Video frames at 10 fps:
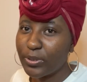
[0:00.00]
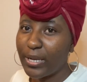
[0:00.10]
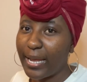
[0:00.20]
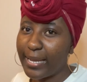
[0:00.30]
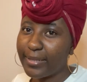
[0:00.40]

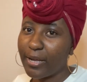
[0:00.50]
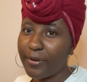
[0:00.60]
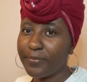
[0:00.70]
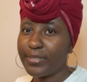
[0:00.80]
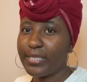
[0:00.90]
the end of
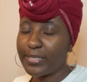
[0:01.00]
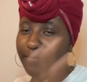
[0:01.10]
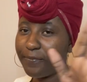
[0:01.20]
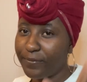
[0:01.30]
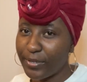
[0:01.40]
this
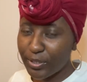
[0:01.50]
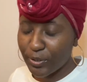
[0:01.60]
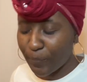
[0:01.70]
video,